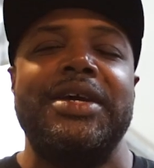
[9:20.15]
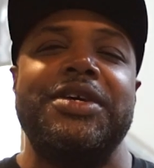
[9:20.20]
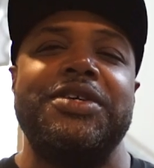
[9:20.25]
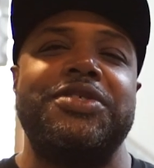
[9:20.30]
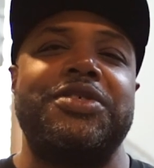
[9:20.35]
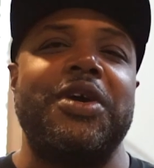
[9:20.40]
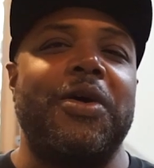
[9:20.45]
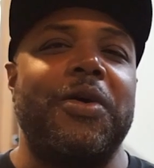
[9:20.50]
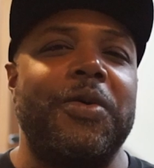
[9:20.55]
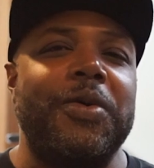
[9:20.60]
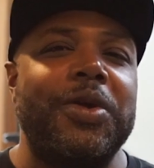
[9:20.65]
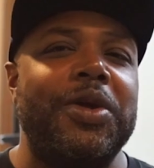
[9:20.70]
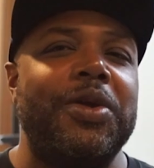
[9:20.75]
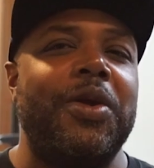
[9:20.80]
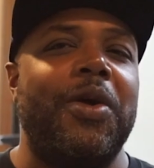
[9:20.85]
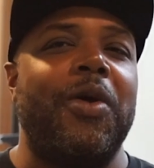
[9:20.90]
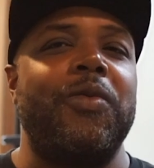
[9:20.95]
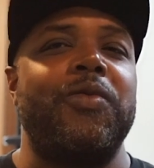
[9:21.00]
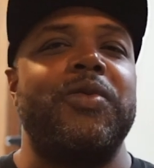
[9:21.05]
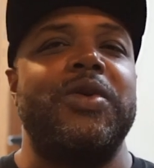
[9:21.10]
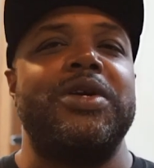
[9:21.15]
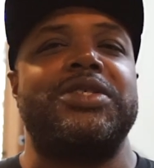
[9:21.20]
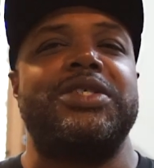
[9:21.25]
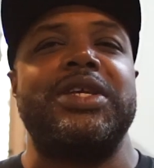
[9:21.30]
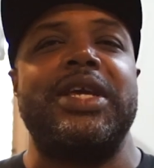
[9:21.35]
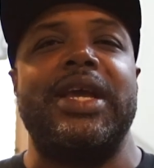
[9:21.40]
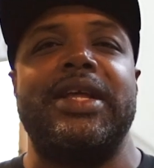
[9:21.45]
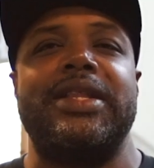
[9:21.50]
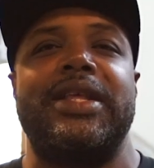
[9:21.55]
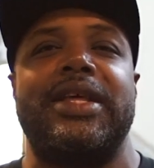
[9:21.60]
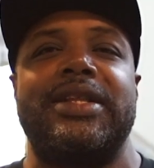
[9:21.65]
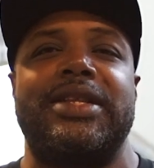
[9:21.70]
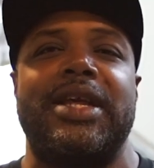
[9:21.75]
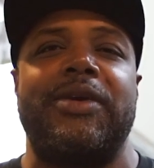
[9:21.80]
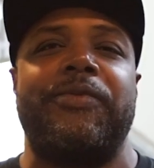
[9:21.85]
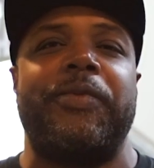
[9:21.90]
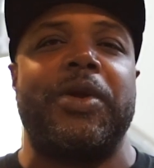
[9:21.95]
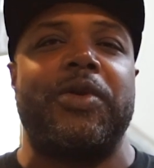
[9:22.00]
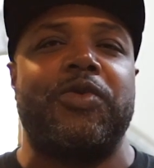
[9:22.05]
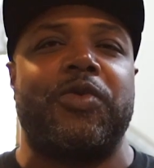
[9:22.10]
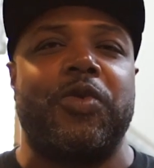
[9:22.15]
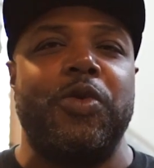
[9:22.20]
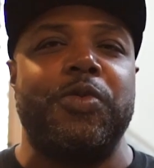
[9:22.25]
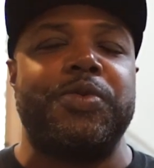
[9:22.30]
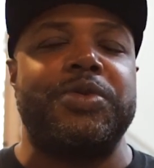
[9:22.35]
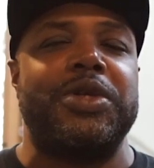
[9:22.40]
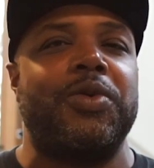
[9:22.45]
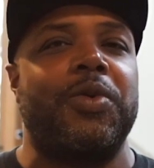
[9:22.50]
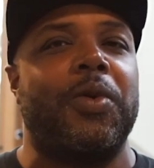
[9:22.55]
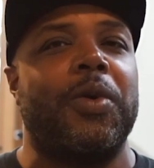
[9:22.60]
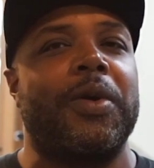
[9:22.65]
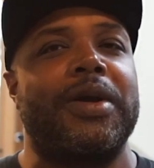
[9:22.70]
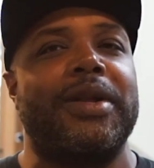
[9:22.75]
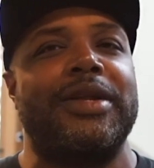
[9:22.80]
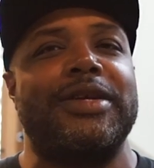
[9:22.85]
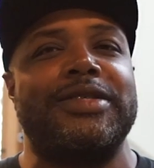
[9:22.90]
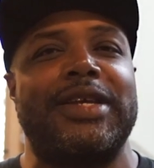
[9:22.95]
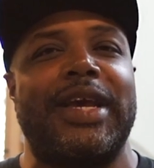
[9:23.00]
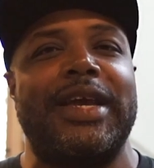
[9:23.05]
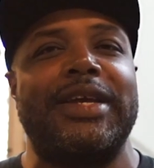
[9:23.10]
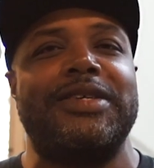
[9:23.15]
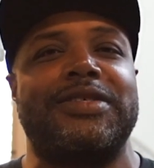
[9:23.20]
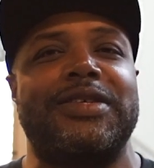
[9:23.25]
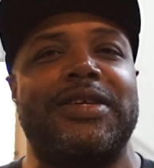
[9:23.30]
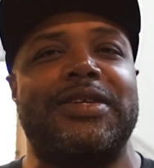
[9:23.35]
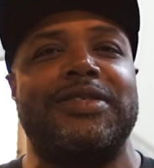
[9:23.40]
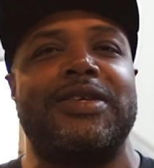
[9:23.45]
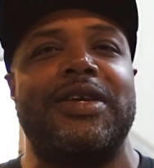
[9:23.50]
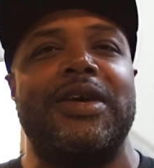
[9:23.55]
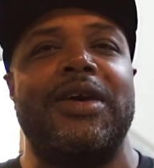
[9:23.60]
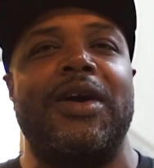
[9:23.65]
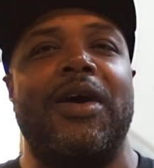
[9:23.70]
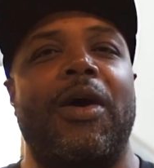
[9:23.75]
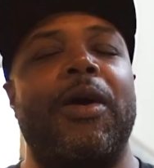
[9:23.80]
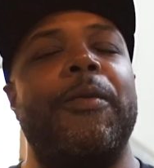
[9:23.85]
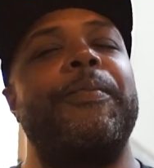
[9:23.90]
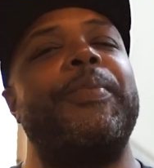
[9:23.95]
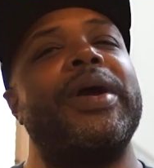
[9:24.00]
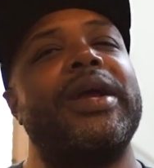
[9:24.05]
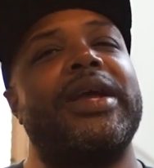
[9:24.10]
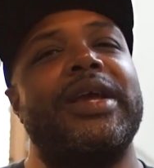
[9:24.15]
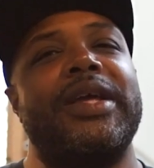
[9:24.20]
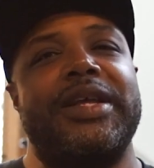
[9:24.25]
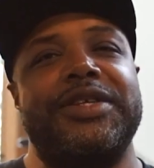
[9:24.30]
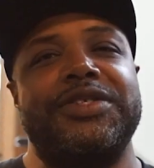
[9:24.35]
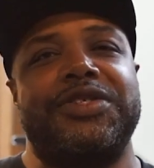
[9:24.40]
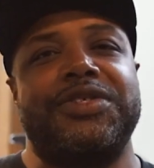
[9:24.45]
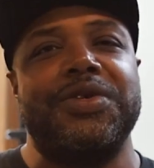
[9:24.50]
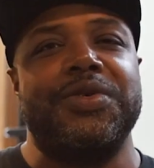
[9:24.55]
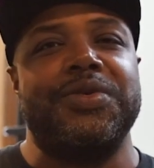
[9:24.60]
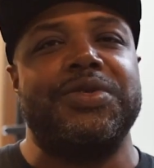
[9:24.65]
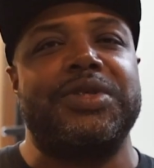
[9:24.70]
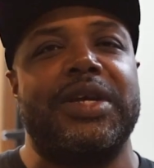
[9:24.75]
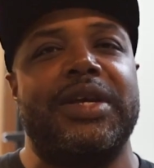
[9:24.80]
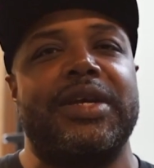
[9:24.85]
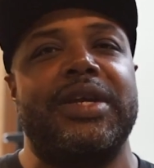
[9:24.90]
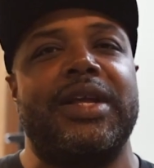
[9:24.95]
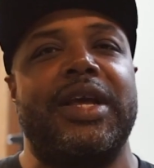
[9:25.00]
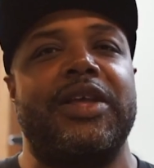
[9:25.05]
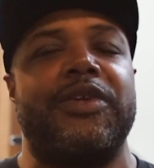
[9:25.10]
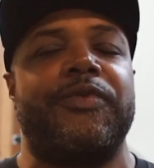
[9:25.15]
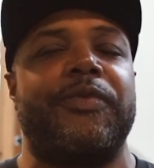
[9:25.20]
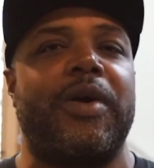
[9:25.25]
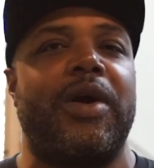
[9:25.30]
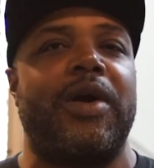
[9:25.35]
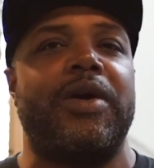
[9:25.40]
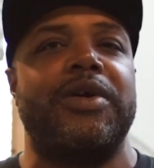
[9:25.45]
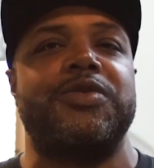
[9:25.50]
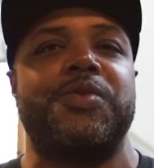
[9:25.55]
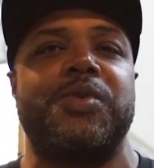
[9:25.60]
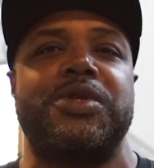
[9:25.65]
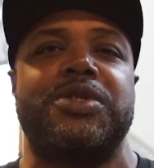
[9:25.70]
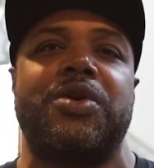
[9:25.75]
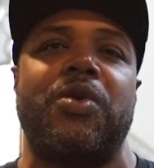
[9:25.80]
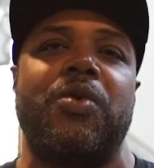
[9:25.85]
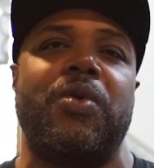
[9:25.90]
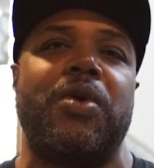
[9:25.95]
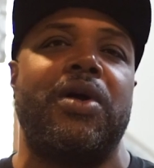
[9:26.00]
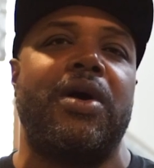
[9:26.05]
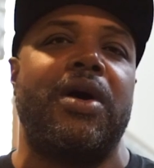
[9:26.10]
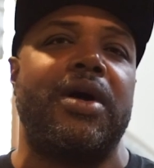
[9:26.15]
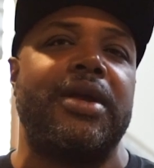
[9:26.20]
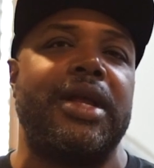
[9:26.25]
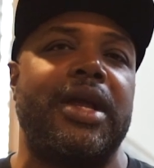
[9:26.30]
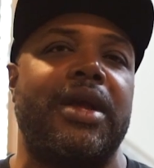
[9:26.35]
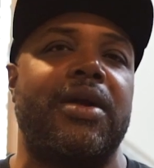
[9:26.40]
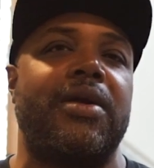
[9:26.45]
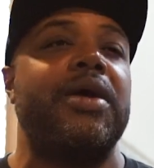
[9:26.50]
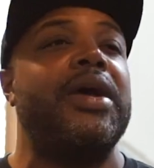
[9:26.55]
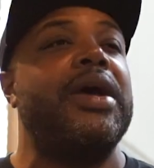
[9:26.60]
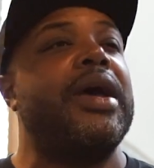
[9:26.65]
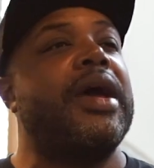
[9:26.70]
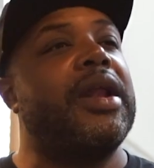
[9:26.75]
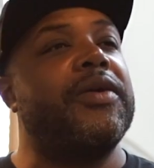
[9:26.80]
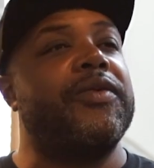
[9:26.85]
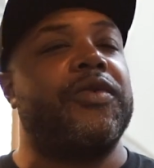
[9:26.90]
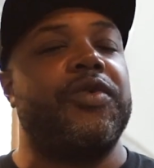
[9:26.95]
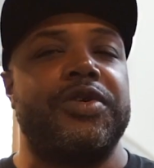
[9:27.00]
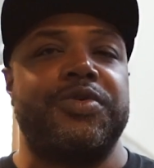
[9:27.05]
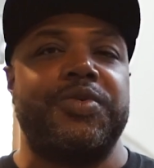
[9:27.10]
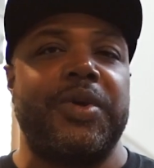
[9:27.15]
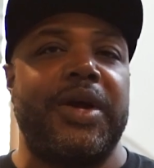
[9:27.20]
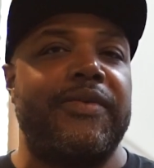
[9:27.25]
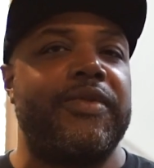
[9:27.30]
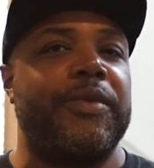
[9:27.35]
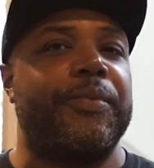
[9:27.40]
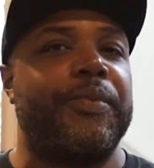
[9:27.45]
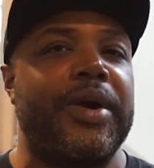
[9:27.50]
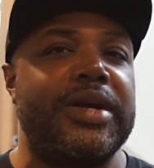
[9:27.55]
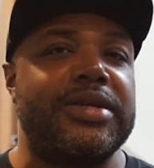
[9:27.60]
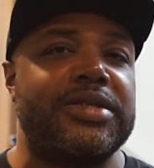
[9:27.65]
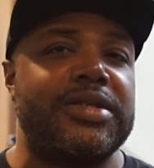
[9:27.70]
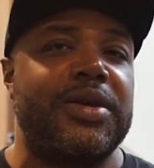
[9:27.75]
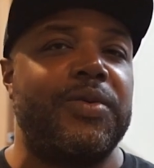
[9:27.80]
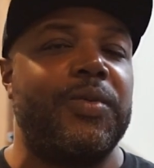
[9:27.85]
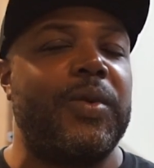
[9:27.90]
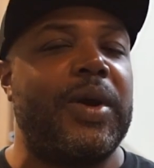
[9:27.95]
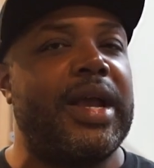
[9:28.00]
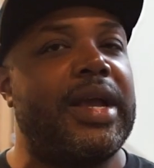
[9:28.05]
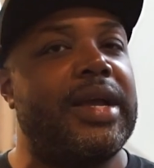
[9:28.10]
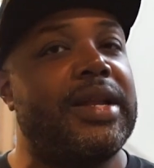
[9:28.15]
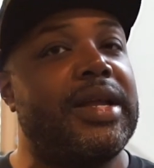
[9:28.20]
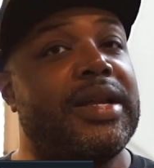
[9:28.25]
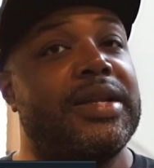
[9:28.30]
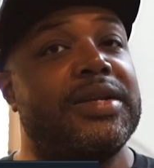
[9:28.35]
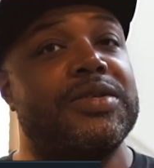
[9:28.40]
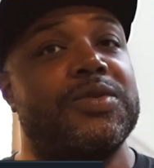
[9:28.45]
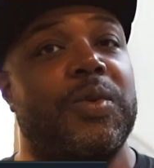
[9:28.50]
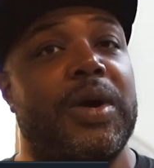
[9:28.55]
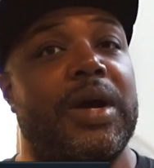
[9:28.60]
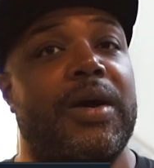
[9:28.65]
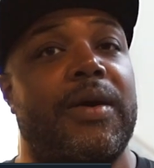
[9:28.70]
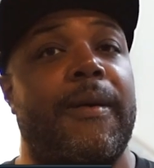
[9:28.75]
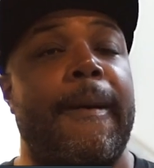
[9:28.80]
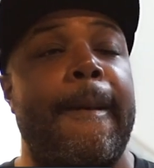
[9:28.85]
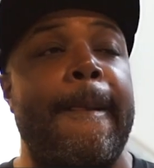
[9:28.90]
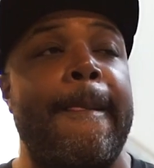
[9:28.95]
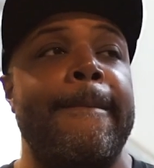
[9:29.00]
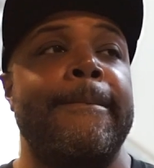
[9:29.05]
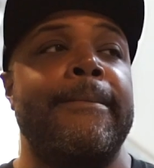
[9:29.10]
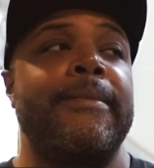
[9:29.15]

So, you know, we're seeing that different groups and organizations are picking and choosing as far as what's going on here. And of course, we have the president weighing in as well.